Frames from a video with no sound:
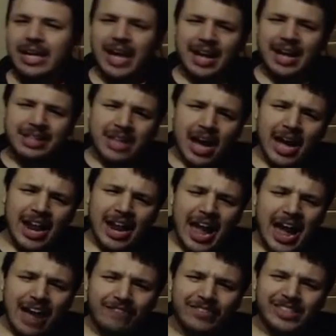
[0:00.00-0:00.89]
And not
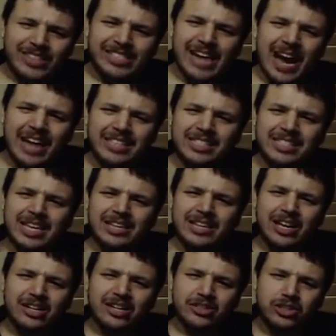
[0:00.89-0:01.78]

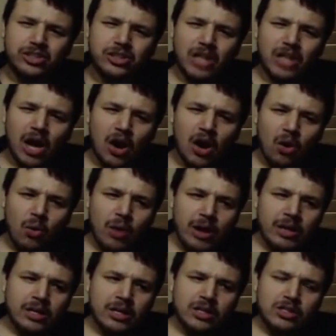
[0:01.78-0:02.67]
advertising their
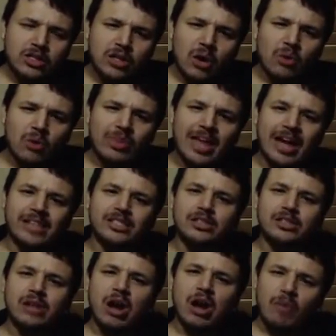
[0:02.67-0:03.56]
show so
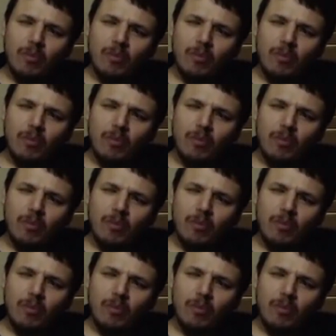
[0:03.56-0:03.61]
that